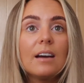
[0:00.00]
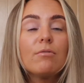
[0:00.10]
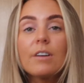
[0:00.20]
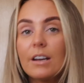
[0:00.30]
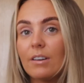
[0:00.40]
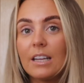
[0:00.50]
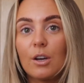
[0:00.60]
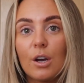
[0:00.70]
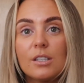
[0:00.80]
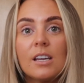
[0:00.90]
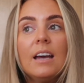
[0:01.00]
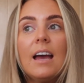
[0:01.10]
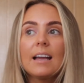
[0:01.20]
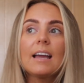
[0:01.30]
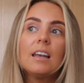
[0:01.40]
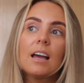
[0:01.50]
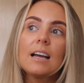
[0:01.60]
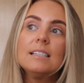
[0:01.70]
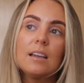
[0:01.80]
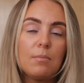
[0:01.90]
They're really, really good. Again,
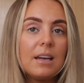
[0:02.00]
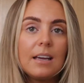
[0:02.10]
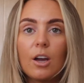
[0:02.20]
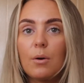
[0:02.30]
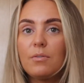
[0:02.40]
like I said a minute ago,